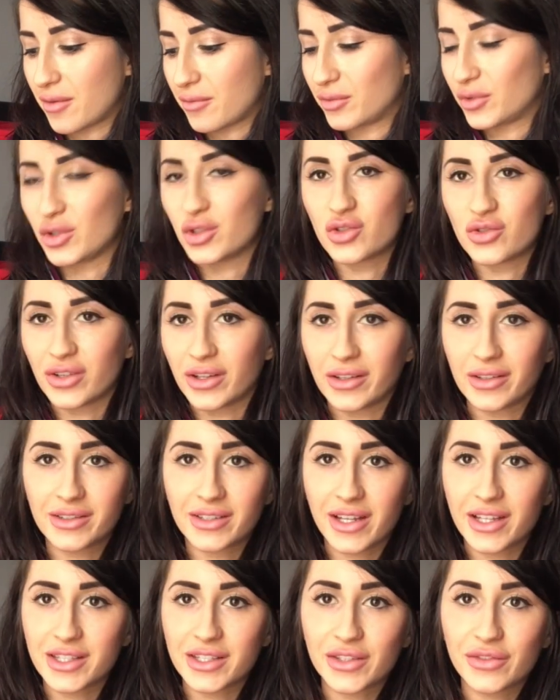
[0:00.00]
nutrient
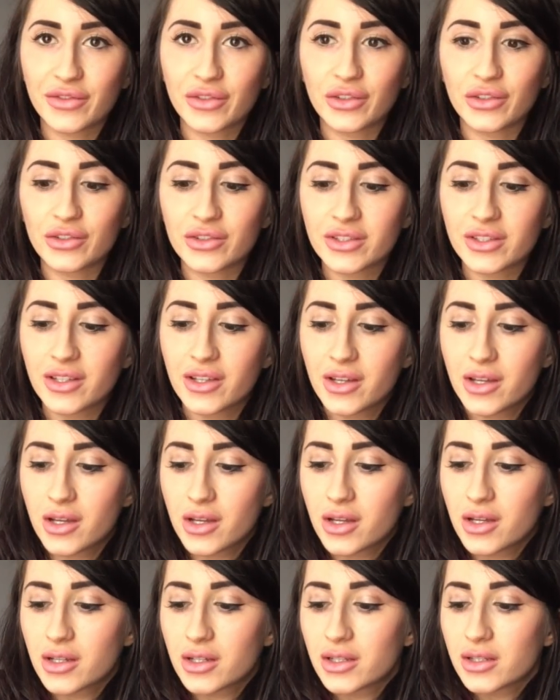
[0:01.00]
dense foods.
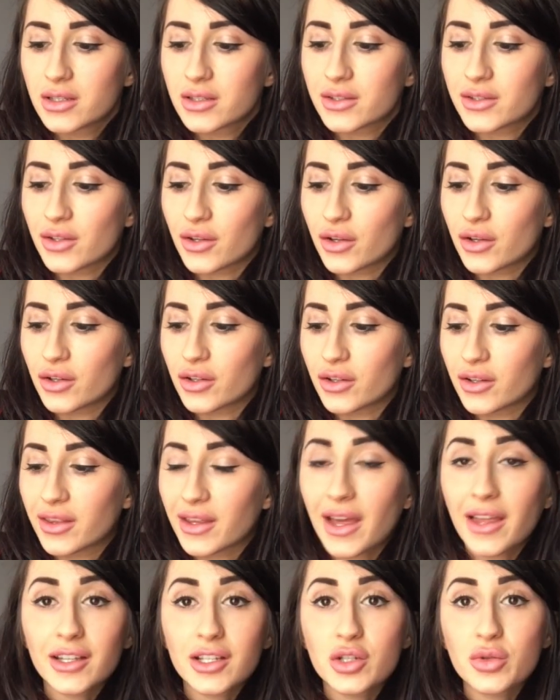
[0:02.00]
So
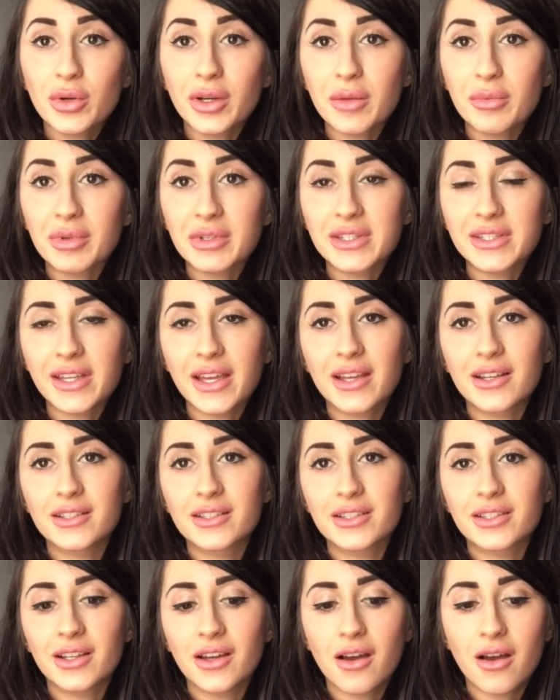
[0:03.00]
the other
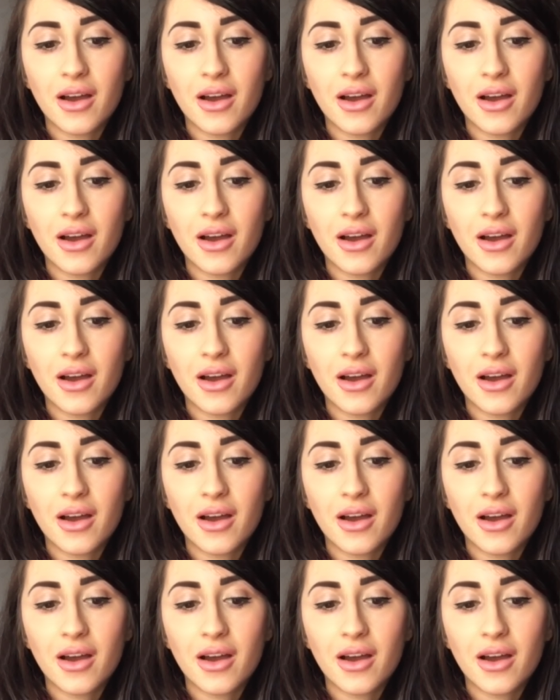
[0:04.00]
20%